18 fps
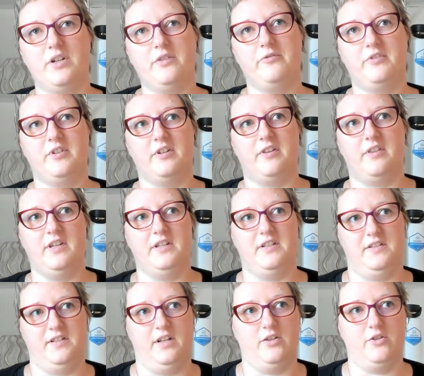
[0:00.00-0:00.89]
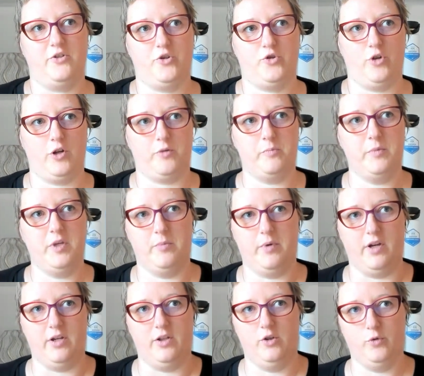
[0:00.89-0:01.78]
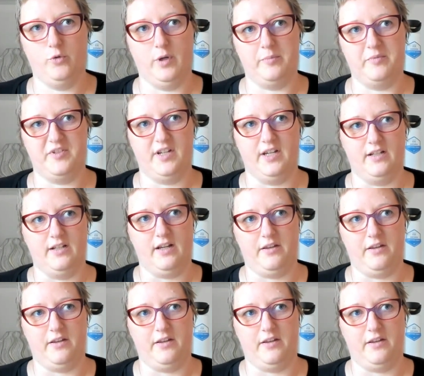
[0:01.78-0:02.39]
of the things that struck me about your website,